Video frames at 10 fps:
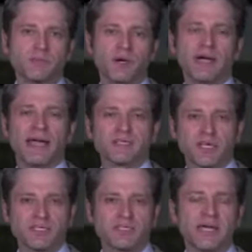but as
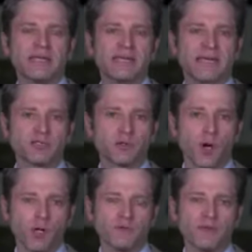I said, he answered
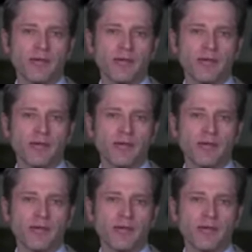all of